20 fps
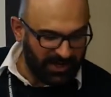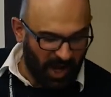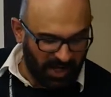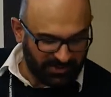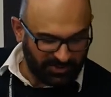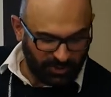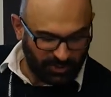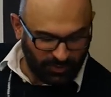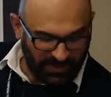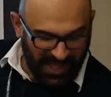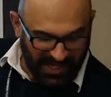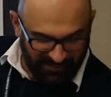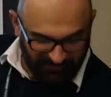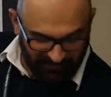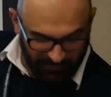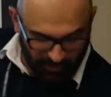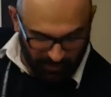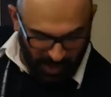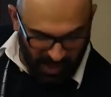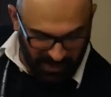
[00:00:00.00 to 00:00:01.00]
not to do that
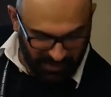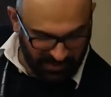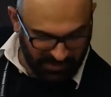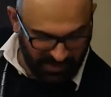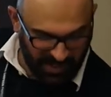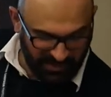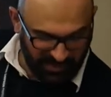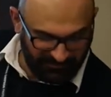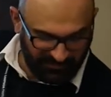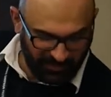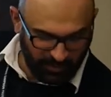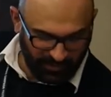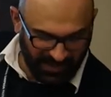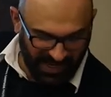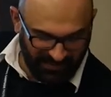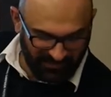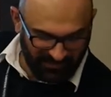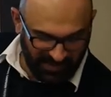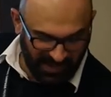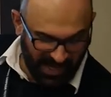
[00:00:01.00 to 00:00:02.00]
if you're not uh, if you don't
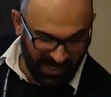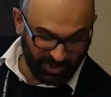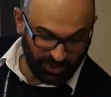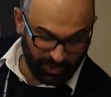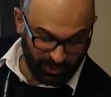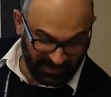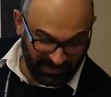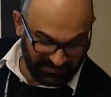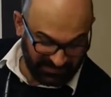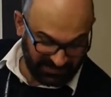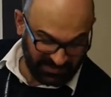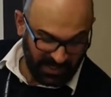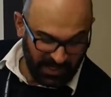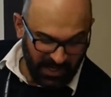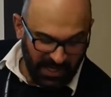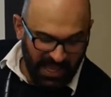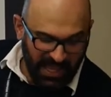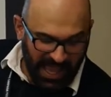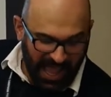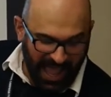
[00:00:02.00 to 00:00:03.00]
have that assurance.
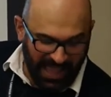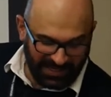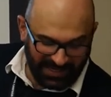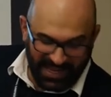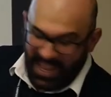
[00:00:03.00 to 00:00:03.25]
And